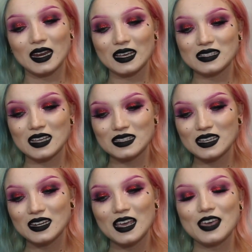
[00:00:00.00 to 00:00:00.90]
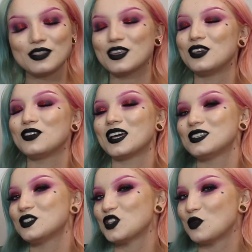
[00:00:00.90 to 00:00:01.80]
I guess that's it. Thank you
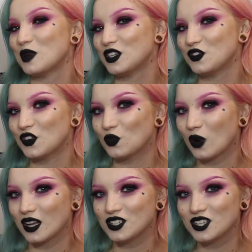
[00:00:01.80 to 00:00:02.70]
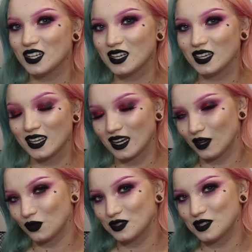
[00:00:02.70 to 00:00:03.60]
guys so much for watching, and
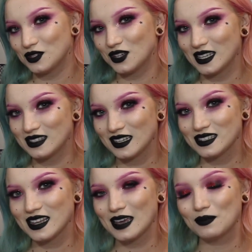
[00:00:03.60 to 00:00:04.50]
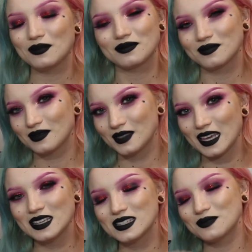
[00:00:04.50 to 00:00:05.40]
I will see you guys next time.
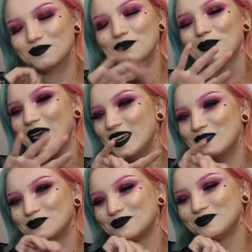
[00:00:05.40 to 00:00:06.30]
Thanks. Bye.